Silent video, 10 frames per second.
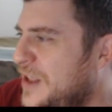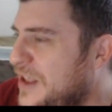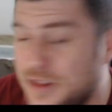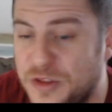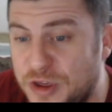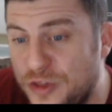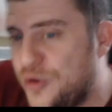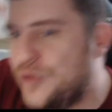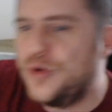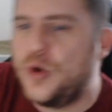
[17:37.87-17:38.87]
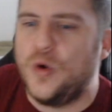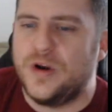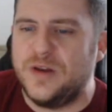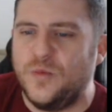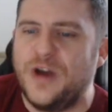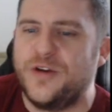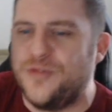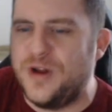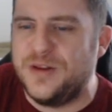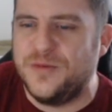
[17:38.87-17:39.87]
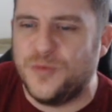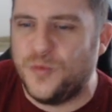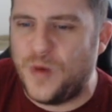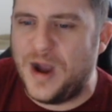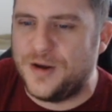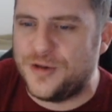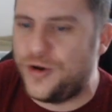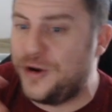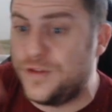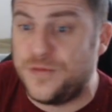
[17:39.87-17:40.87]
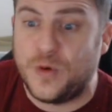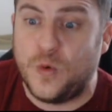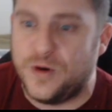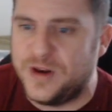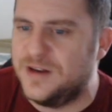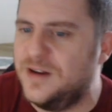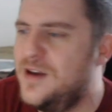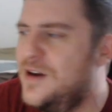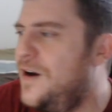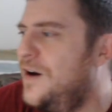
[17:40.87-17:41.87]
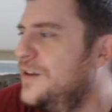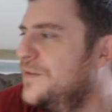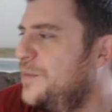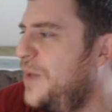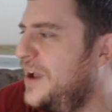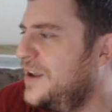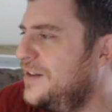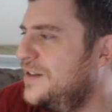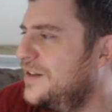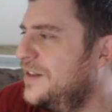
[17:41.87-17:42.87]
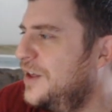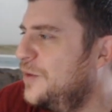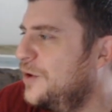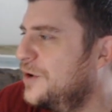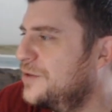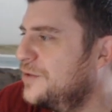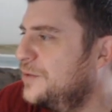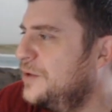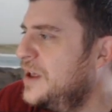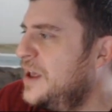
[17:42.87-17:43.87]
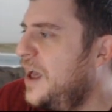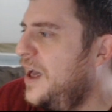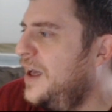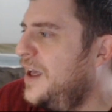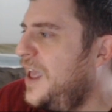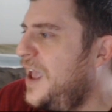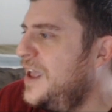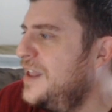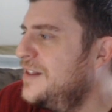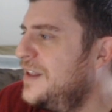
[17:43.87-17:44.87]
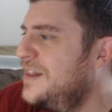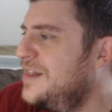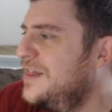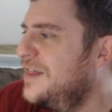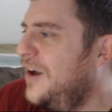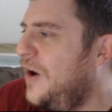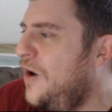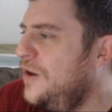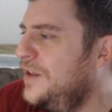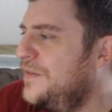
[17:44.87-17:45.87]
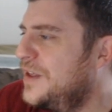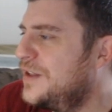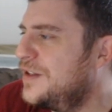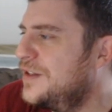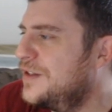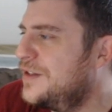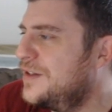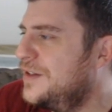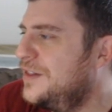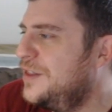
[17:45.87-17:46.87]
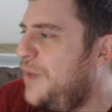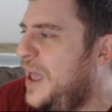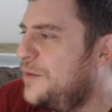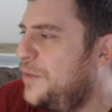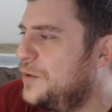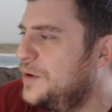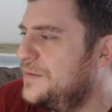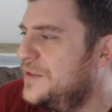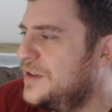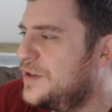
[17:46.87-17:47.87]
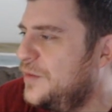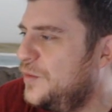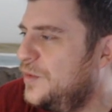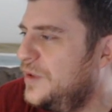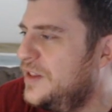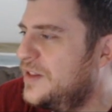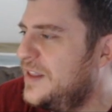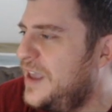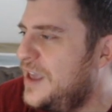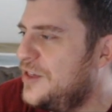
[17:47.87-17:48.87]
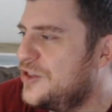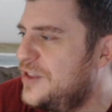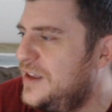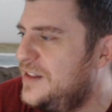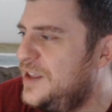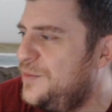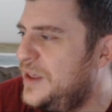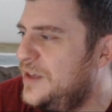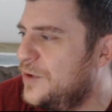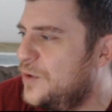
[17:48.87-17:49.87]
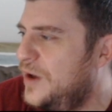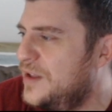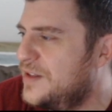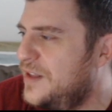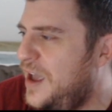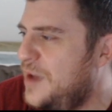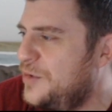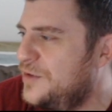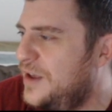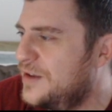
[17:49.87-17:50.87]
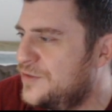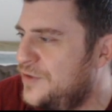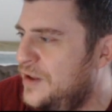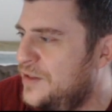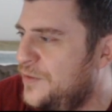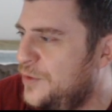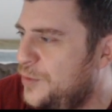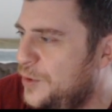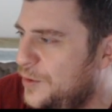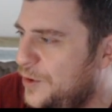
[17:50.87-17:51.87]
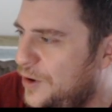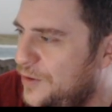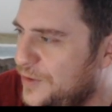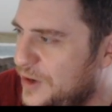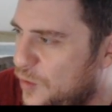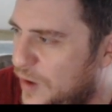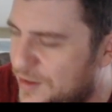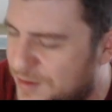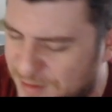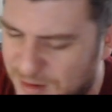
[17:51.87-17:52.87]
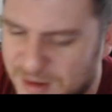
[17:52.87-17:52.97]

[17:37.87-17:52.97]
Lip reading: because you can record it while you're running Wireshark, it's recording all of the packets that work through. And all of this is the backbone of this is the HTTP request, the Hypertext Transfer Protocol request.